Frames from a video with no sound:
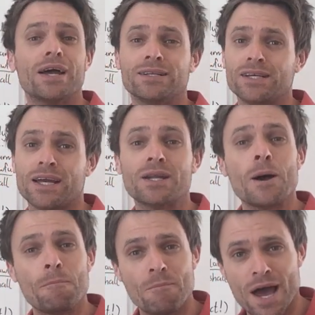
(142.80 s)
Indeed,
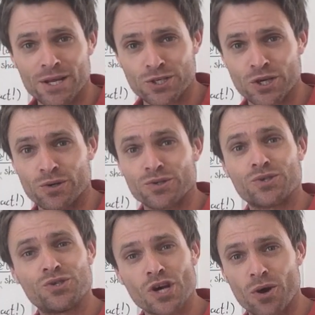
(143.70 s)
many students
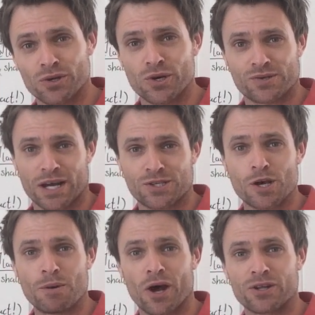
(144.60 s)
don't use that
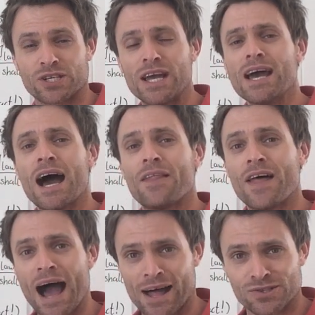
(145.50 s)
terminology and
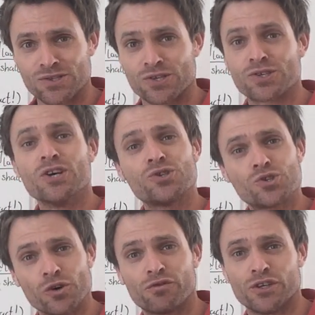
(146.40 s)
their answers
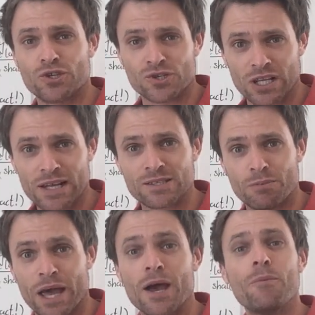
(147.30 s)
suffer just a little
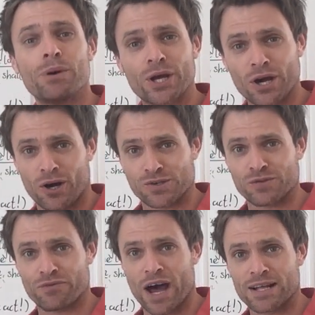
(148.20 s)
bit because
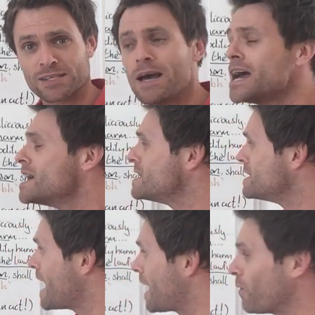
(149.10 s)
of that.
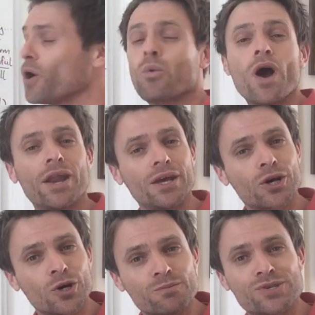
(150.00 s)
Now, when it
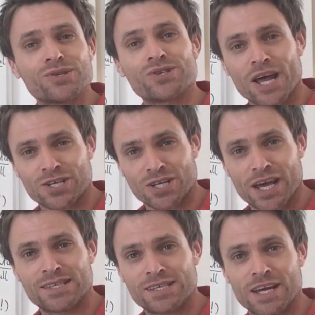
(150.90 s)
comes to Section
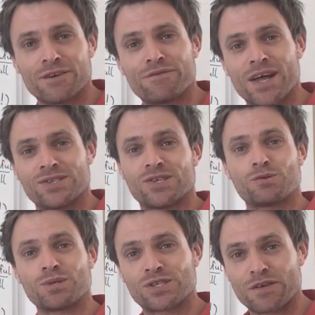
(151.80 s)
18 offences
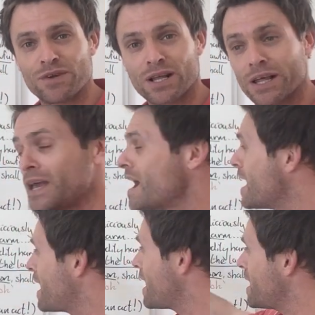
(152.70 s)
specifically,
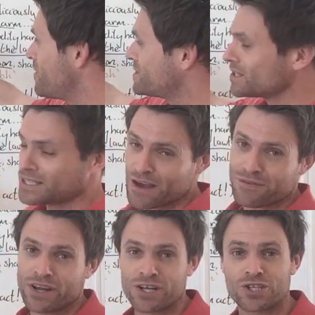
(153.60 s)
here is the
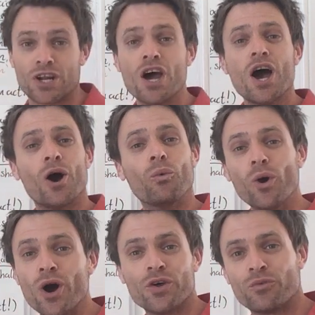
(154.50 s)
definition. A
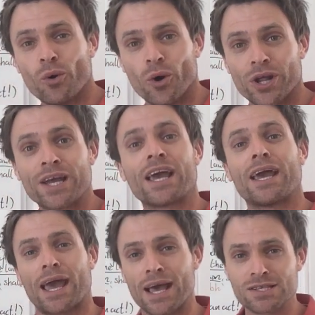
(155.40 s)
word of warning,
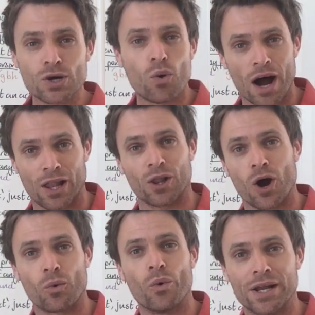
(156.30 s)
it is quite
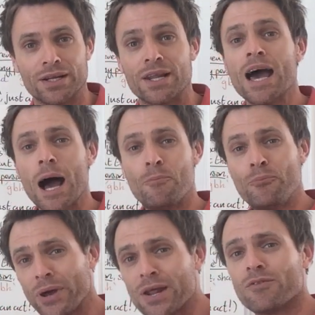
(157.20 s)
long-winded, a
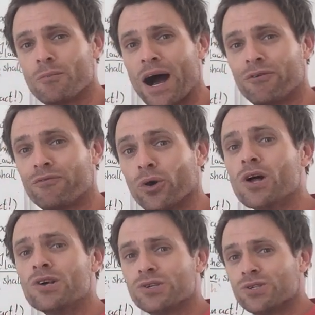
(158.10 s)
bit of a
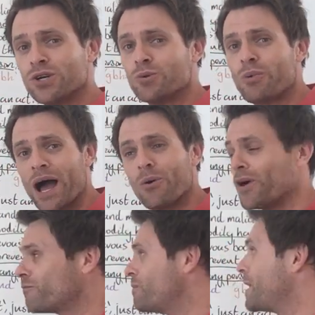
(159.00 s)
mouthful, so do bear with